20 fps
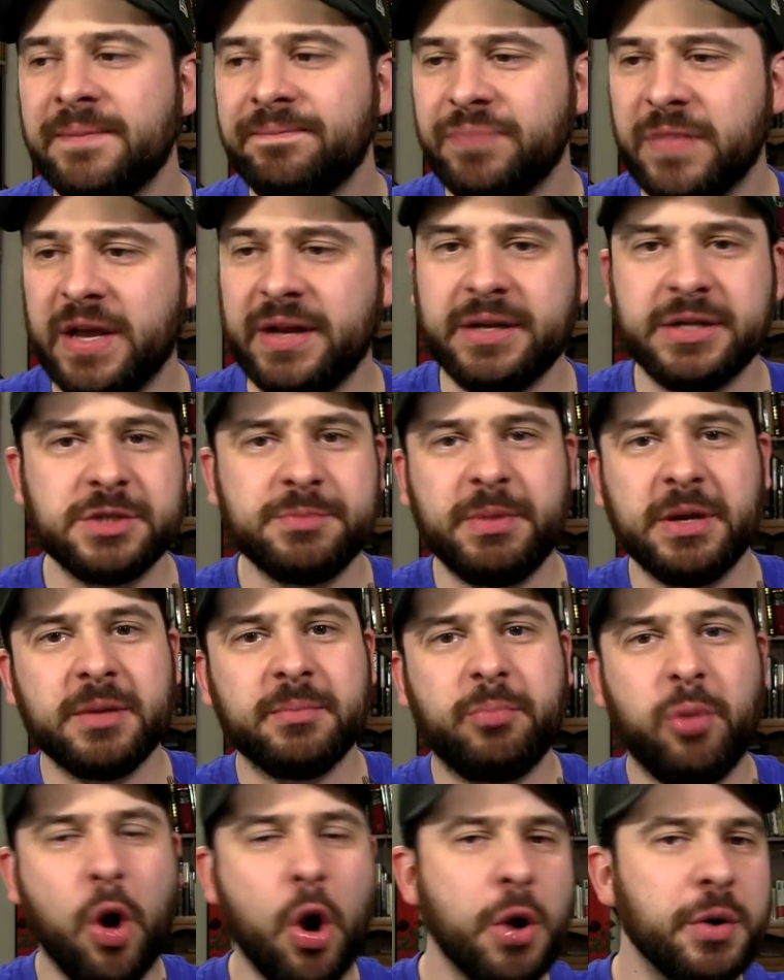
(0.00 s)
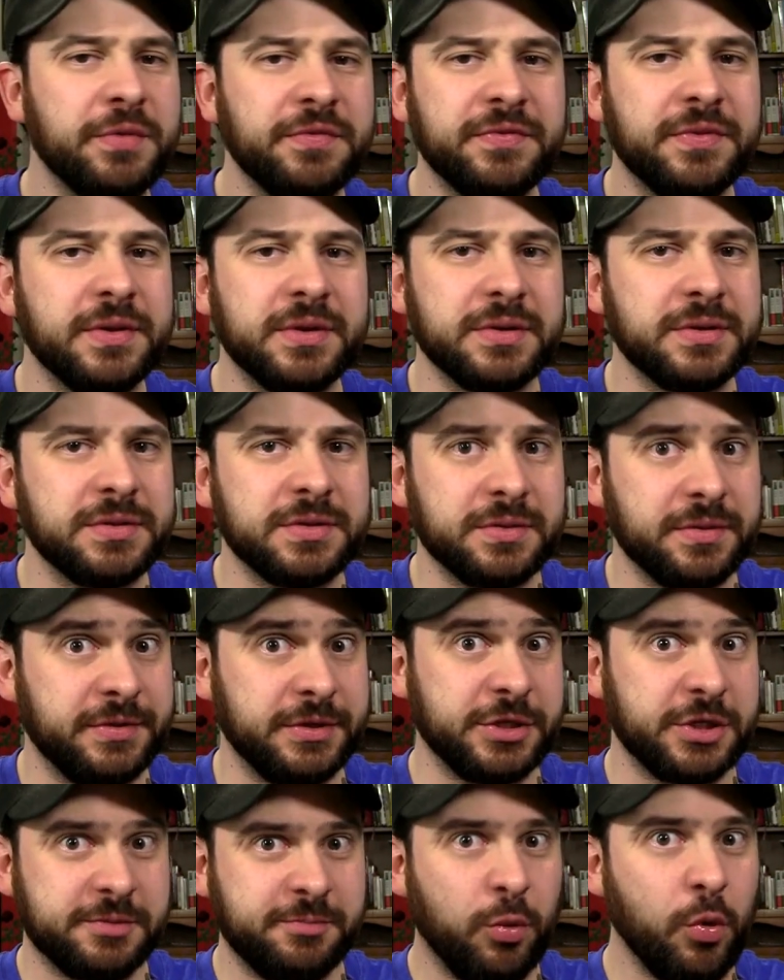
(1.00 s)
it has been part of the the
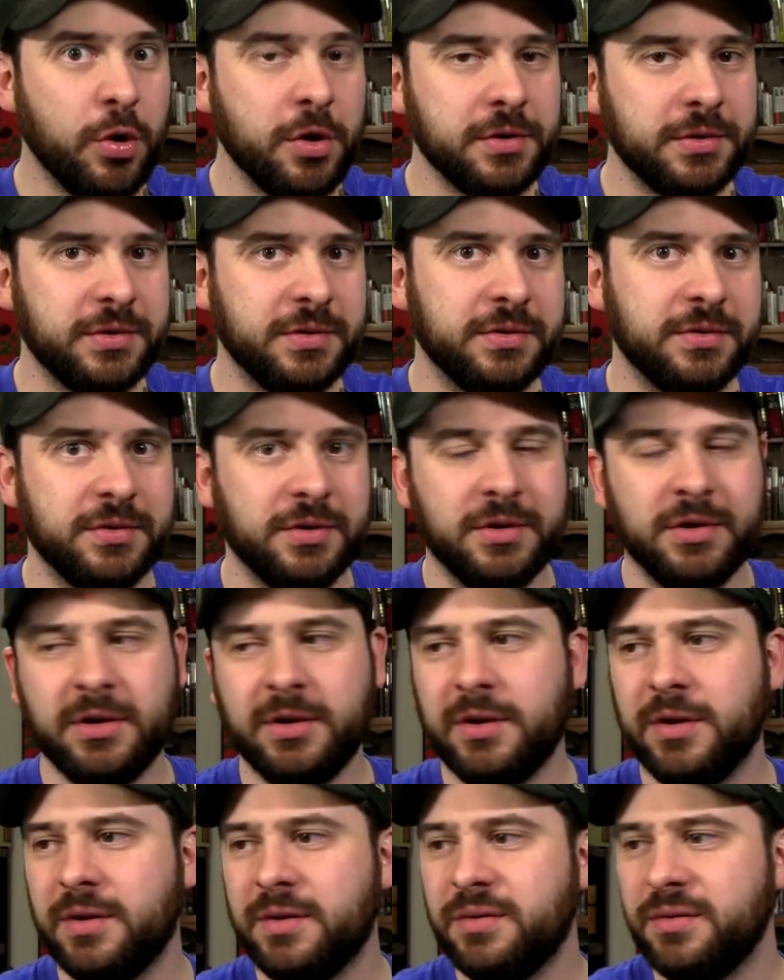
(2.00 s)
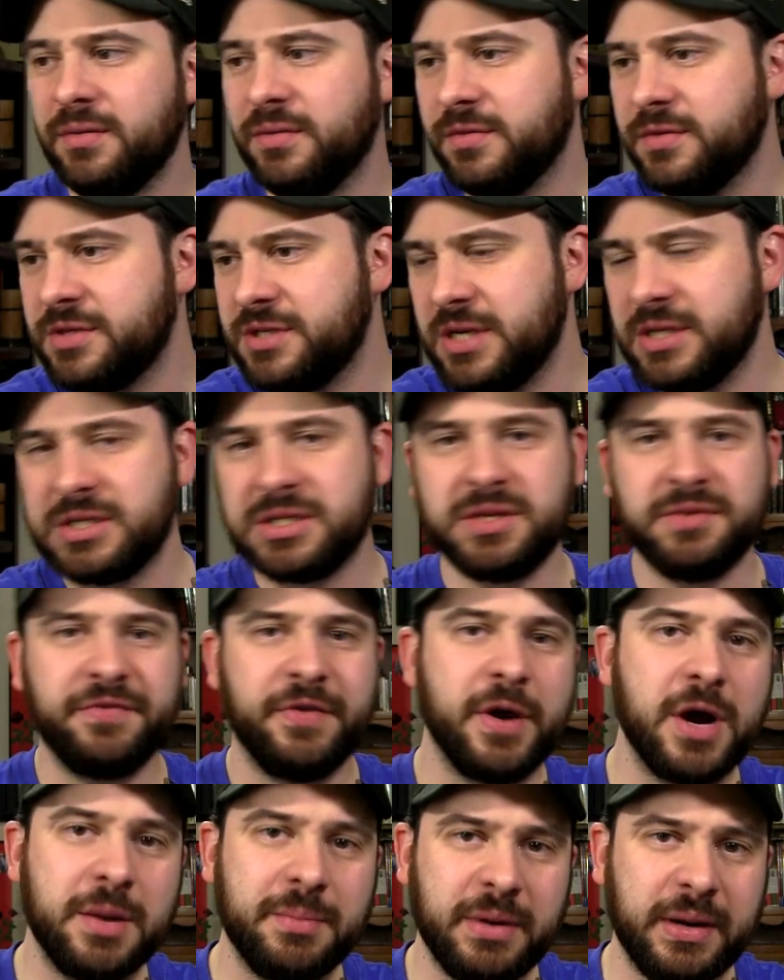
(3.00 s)
sport since the
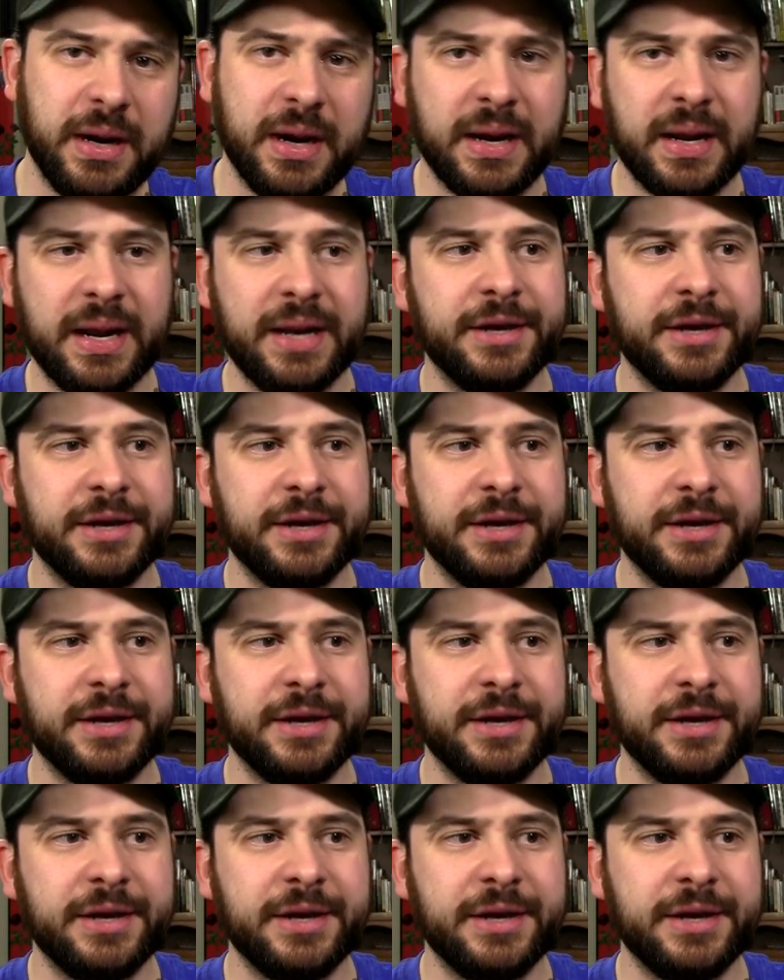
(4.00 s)
very beginning.